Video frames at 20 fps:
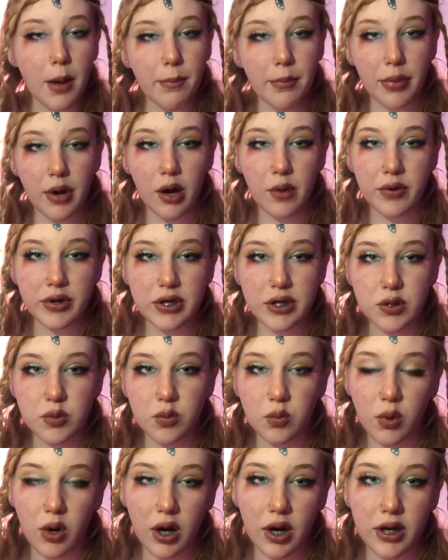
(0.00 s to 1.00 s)
but we just
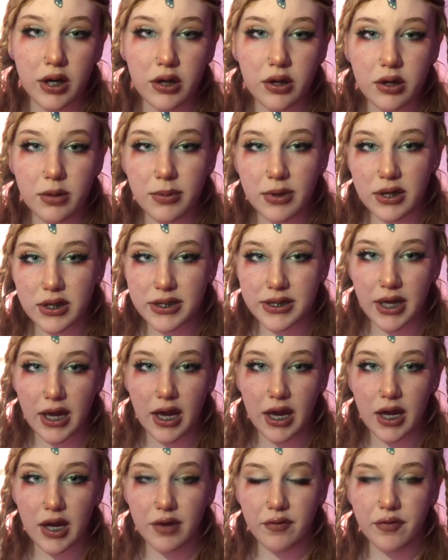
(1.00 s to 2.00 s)
want you to be
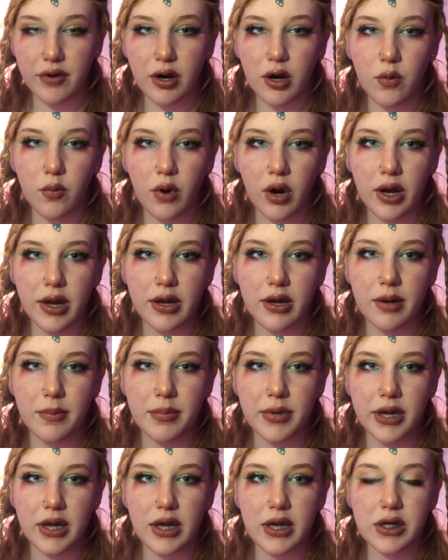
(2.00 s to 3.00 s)
safe. We don't want you to
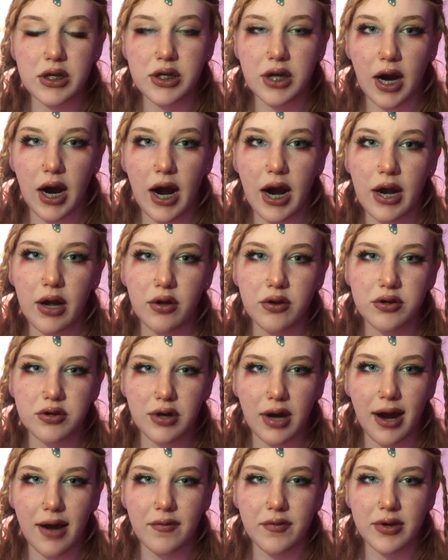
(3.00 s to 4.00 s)
be in child
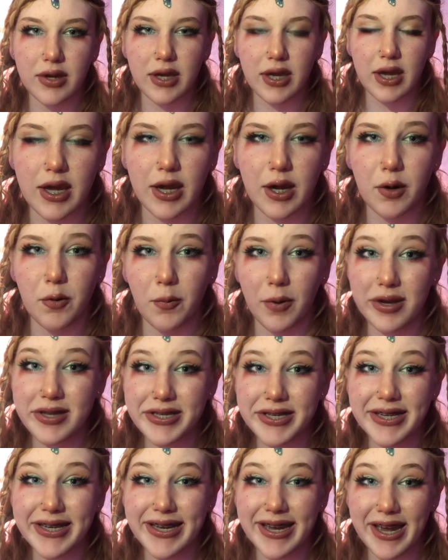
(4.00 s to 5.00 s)
trafficking. Once
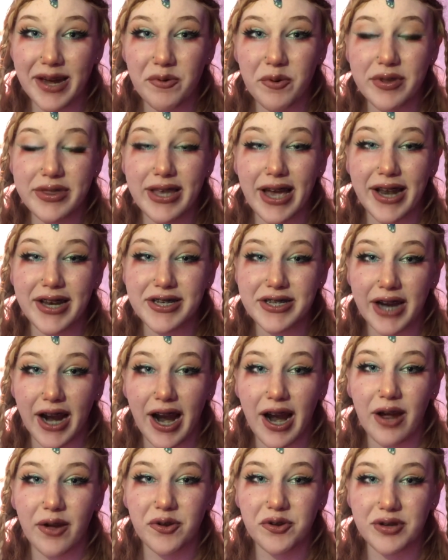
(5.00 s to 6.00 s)
again with that
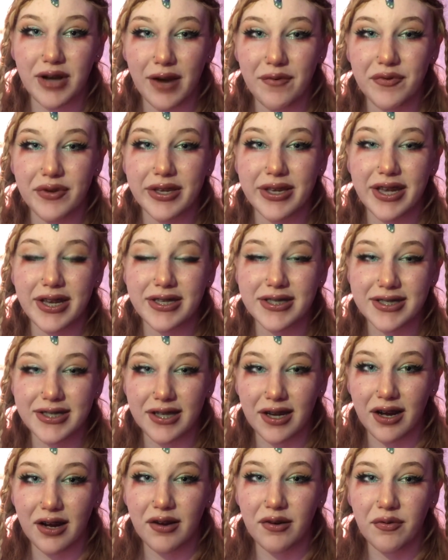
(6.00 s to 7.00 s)
child trafficking
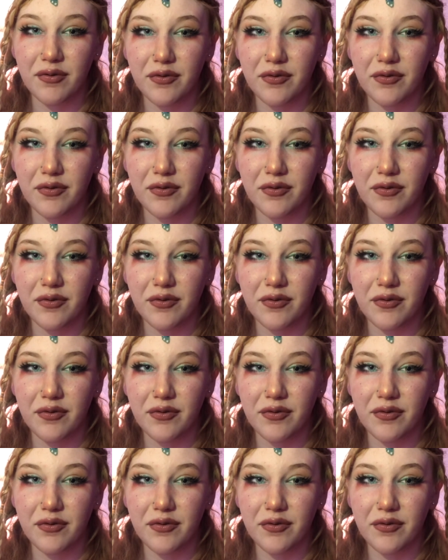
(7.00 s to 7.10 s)
stuff.